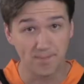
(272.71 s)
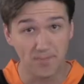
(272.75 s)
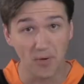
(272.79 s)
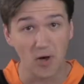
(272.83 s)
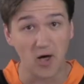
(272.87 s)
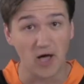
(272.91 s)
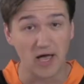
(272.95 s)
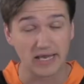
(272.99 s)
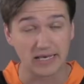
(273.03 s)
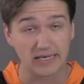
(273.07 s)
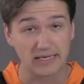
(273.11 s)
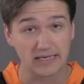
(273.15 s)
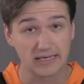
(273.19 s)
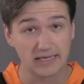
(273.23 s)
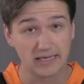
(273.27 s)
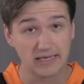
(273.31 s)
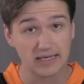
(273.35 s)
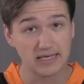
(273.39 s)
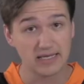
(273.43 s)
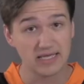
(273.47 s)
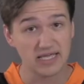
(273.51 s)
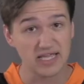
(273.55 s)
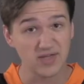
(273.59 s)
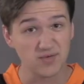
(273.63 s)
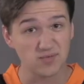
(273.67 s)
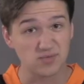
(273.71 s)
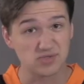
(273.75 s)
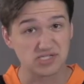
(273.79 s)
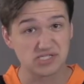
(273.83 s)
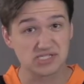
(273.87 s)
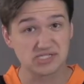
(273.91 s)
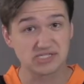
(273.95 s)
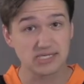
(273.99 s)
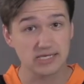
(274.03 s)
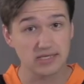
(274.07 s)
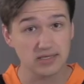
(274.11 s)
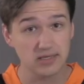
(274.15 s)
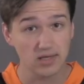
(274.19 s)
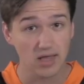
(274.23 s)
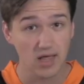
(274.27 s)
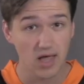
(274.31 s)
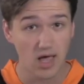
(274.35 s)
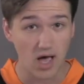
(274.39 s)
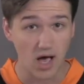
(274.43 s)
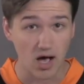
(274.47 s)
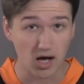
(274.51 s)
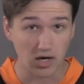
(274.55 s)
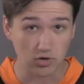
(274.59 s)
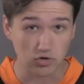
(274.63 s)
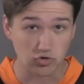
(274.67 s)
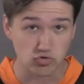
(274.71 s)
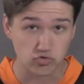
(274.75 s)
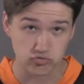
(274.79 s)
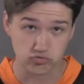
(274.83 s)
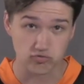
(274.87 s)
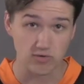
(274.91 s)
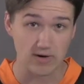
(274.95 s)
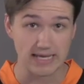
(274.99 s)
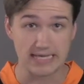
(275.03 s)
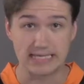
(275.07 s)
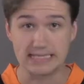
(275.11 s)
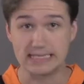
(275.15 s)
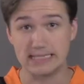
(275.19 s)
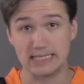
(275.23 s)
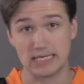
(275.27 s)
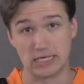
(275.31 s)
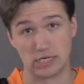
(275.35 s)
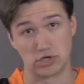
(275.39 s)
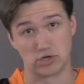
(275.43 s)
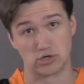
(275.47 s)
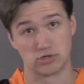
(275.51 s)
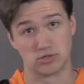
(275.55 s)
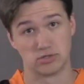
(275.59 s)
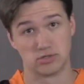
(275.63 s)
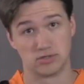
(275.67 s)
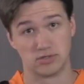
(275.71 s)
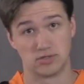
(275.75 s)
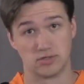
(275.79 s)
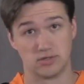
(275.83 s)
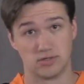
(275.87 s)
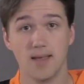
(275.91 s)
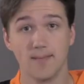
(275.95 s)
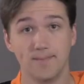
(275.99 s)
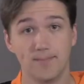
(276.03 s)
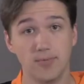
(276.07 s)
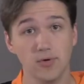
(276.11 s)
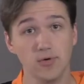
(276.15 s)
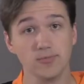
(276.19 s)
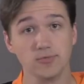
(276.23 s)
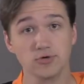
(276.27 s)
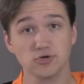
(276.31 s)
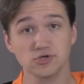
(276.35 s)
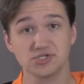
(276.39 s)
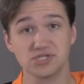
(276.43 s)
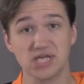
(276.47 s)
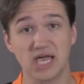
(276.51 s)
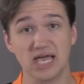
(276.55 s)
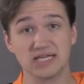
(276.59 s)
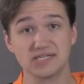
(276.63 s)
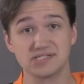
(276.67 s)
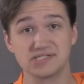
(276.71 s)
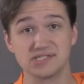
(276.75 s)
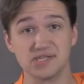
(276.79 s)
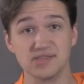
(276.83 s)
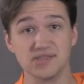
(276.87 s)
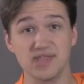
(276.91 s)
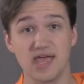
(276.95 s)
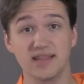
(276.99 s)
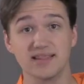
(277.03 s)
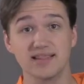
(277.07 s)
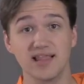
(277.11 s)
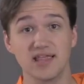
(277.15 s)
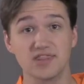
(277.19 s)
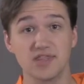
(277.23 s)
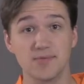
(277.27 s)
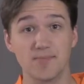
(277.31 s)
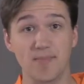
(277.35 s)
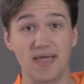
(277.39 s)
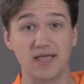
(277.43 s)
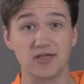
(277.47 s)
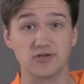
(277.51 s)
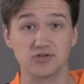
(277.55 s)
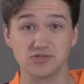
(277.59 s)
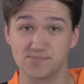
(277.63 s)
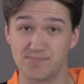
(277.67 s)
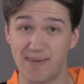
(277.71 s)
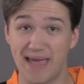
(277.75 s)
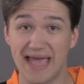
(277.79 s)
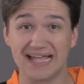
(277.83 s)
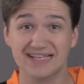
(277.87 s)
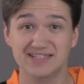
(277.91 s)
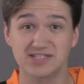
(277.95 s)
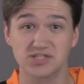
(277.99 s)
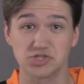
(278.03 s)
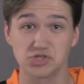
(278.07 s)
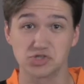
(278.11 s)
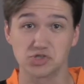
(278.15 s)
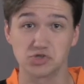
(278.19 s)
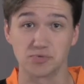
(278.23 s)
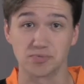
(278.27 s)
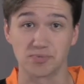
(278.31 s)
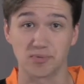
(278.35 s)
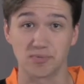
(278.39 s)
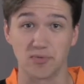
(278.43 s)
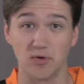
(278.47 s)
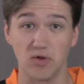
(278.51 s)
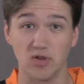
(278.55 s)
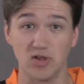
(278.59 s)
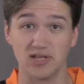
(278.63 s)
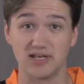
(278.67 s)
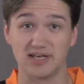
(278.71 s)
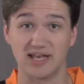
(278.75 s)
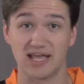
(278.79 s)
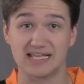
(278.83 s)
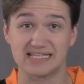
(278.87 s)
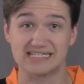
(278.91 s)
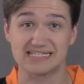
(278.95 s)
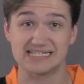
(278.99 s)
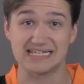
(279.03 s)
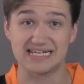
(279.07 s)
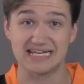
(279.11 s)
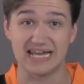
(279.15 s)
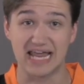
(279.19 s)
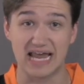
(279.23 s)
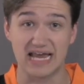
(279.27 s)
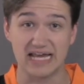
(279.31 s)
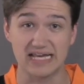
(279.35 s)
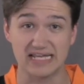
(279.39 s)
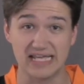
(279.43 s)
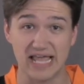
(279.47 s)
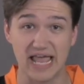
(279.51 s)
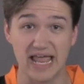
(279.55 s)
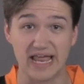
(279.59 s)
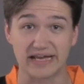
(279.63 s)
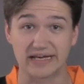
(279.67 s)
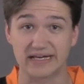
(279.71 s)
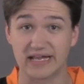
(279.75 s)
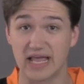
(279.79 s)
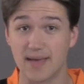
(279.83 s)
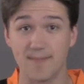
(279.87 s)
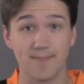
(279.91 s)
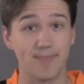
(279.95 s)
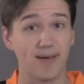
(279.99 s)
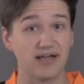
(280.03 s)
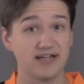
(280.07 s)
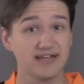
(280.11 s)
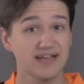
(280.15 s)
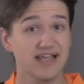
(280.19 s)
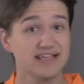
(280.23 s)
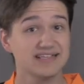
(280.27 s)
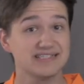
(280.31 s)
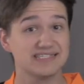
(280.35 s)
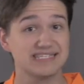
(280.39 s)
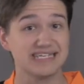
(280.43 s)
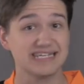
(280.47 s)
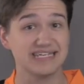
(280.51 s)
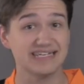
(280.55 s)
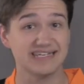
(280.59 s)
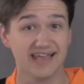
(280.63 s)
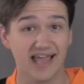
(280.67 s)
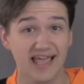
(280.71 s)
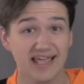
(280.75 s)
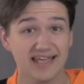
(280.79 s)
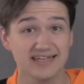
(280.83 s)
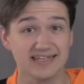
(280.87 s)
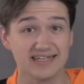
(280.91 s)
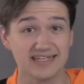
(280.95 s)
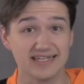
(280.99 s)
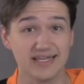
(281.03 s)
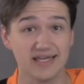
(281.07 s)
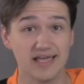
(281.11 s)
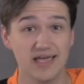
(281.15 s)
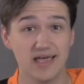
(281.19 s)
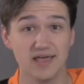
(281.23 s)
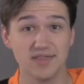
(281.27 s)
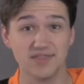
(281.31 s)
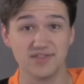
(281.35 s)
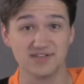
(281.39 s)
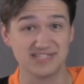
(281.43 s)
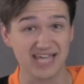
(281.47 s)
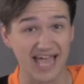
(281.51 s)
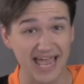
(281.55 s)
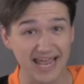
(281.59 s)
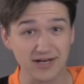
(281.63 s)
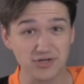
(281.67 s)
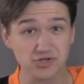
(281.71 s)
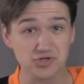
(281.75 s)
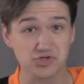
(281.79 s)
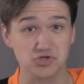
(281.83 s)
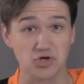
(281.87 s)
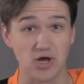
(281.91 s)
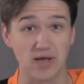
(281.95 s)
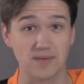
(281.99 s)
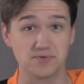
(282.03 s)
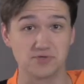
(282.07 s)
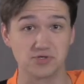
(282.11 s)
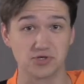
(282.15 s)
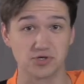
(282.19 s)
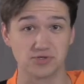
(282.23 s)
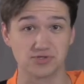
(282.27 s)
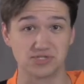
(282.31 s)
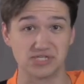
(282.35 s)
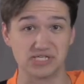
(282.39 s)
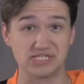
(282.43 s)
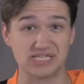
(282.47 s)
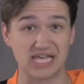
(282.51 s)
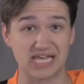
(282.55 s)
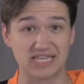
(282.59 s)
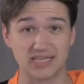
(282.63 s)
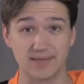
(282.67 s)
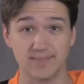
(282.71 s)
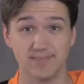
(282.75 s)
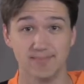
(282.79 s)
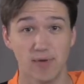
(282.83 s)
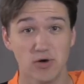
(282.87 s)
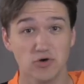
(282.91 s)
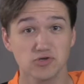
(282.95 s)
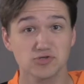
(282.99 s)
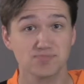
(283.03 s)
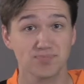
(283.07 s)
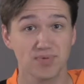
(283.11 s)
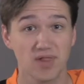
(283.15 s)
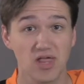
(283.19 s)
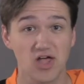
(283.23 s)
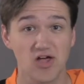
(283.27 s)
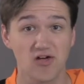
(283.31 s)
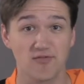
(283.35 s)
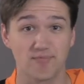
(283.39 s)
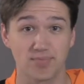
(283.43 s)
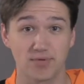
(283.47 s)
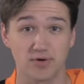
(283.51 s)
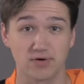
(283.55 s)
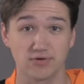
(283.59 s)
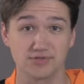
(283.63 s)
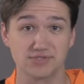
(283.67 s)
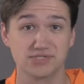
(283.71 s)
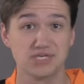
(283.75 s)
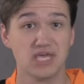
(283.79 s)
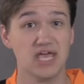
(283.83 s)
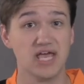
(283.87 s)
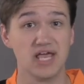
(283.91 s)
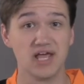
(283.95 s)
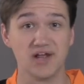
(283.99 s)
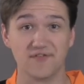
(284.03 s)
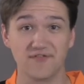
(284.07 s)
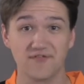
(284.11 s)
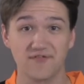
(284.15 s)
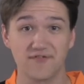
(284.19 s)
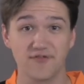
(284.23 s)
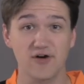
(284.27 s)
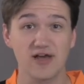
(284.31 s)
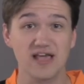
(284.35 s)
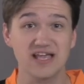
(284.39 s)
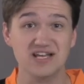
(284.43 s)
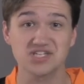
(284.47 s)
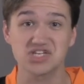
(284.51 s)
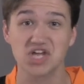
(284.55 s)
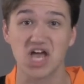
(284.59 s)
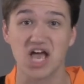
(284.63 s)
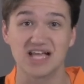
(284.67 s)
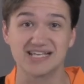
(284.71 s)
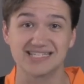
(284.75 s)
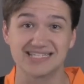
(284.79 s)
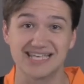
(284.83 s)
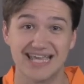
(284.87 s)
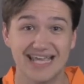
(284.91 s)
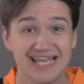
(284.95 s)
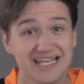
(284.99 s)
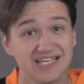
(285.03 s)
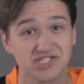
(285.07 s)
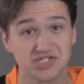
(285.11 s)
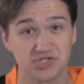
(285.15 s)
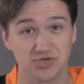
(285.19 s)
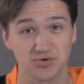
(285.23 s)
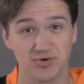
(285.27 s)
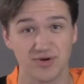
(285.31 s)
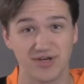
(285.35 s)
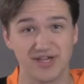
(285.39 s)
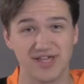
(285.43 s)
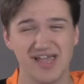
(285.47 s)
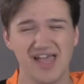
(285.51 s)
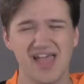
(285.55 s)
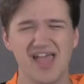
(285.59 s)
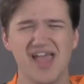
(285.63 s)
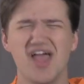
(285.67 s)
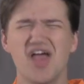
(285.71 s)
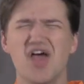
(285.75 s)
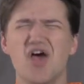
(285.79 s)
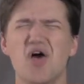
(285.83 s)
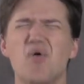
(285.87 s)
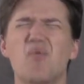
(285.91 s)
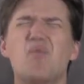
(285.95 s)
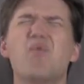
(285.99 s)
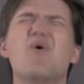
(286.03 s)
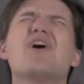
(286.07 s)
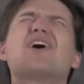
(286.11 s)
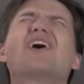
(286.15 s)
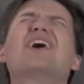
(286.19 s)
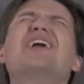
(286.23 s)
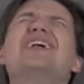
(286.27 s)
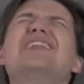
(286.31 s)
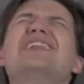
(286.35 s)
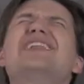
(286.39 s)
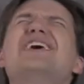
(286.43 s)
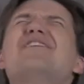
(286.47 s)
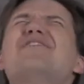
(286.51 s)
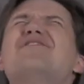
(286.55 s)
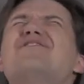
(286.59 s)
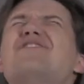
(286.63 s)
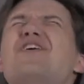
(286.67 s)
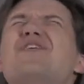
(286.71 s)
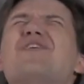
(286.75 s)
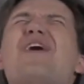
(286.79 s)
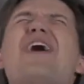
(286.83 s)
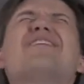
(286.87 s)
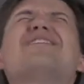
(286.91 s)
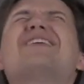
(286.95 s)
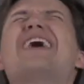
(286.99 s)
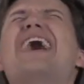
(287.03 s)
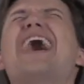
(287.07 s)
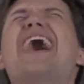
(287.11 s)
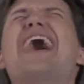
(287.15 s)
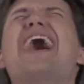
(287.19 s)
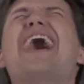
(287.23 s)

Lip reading: but it was still a great year. Boomer Esiason then led the Bengals back to the Super Bowl in 1988, and by 1990, the Tiger Stripe jerseys had the most playoff berths in franchise history. We're gonna live forever!